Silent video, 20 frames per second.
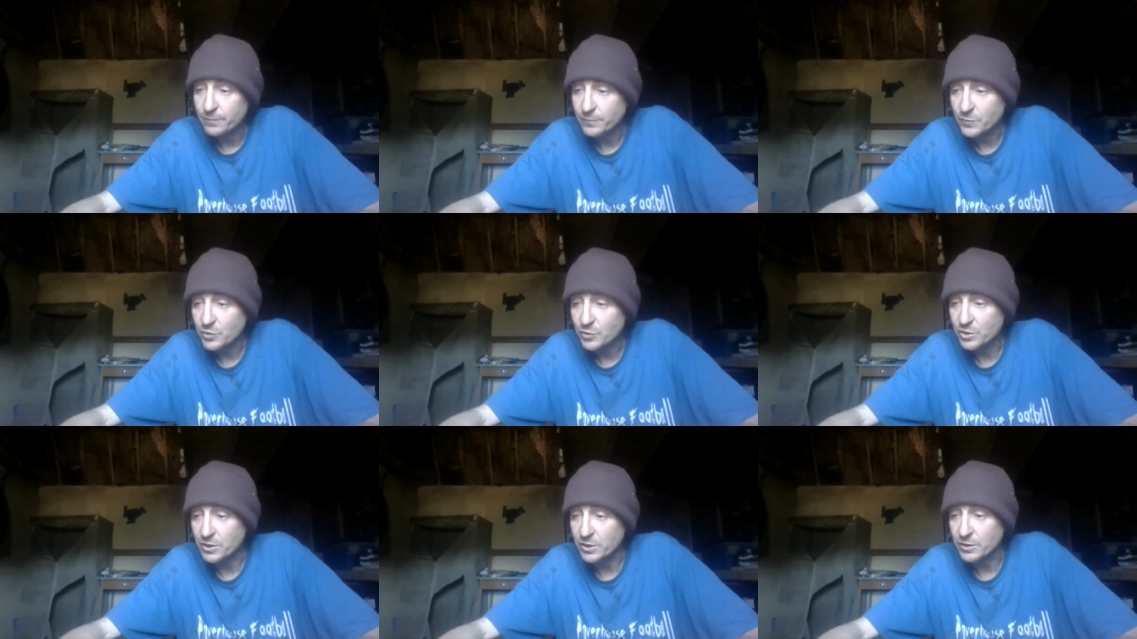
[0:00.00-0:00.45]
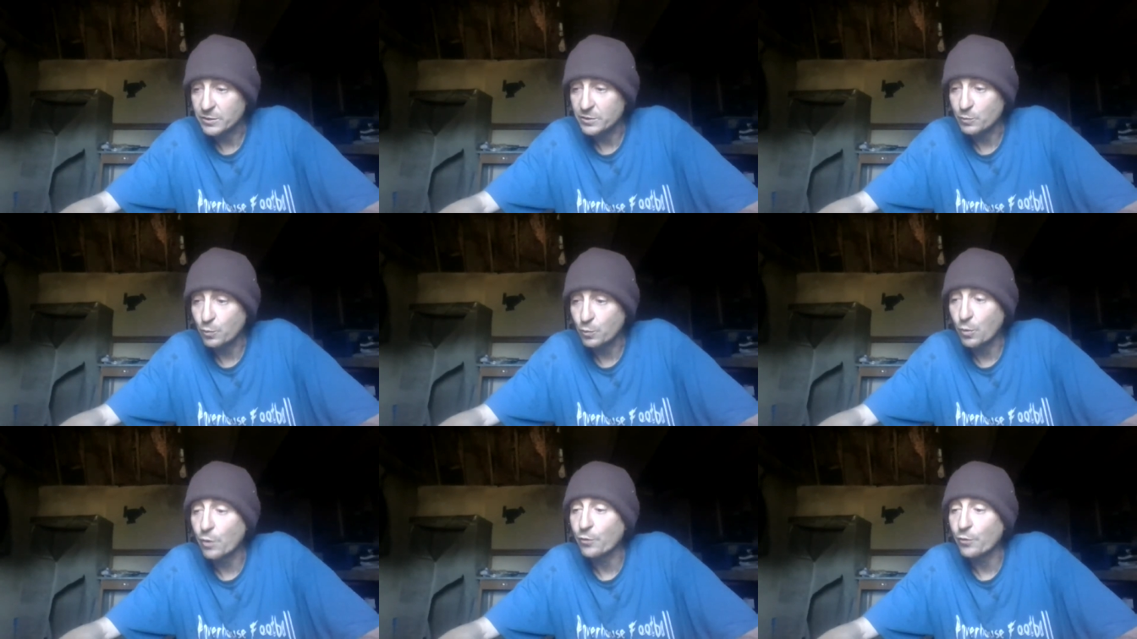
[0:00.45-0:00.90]

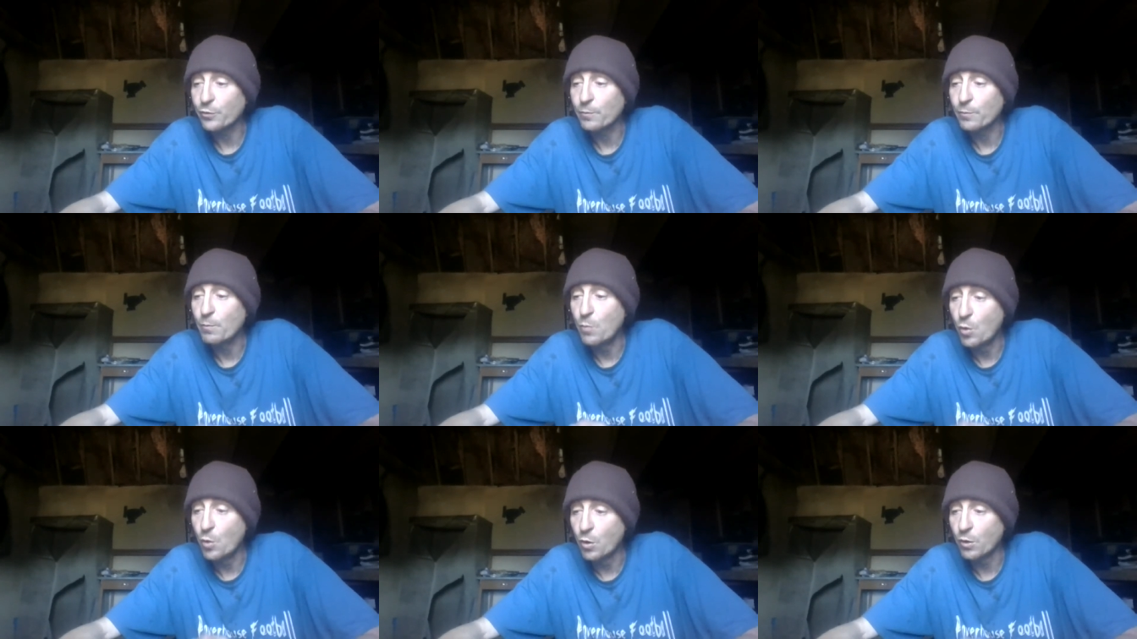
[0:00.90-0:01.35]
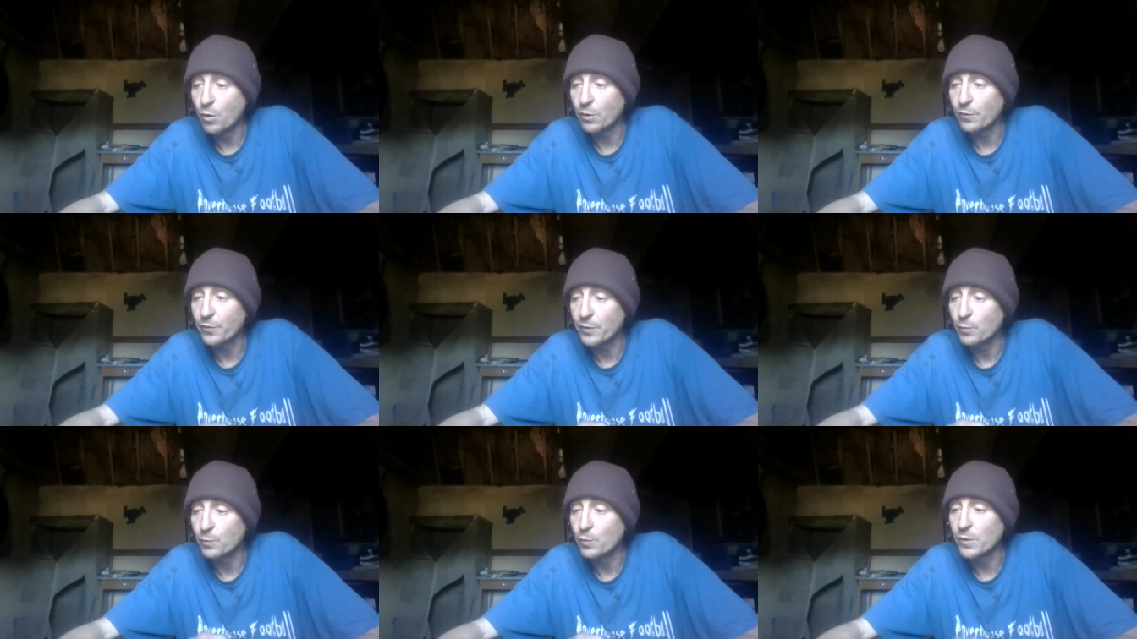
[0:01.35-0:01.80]
she's worth more
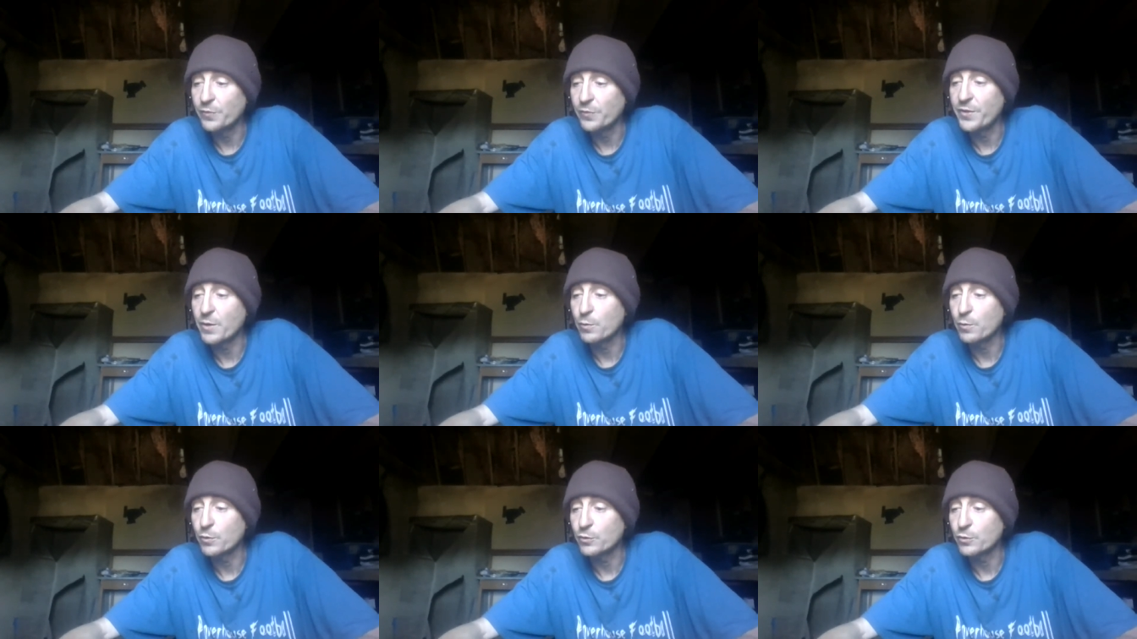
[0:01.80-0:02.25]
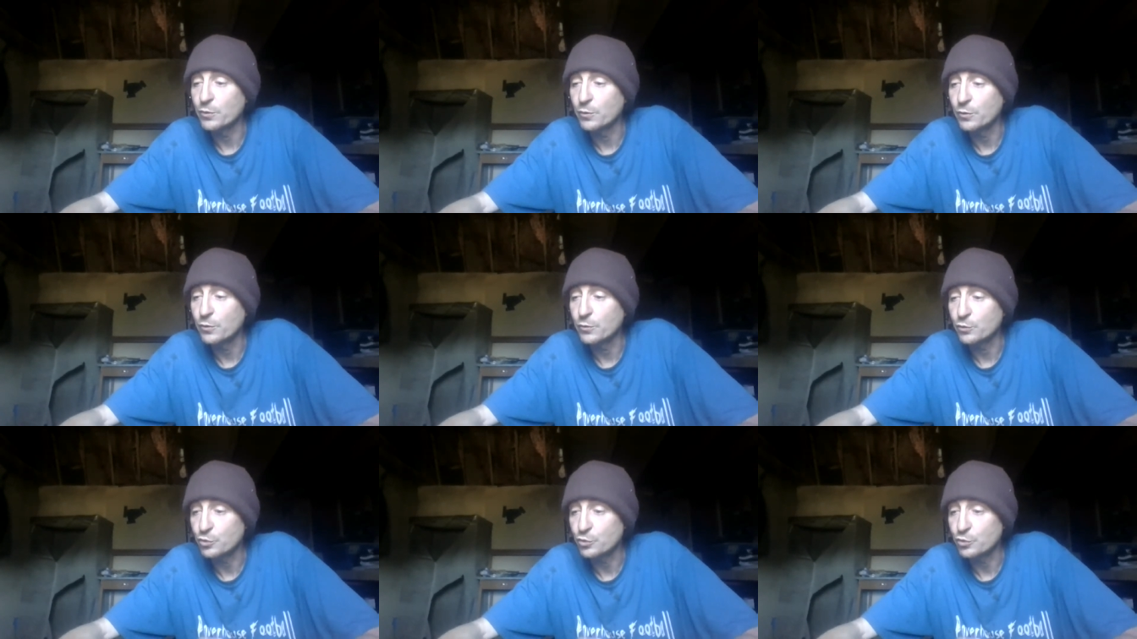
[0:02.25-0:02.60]
than what they were doing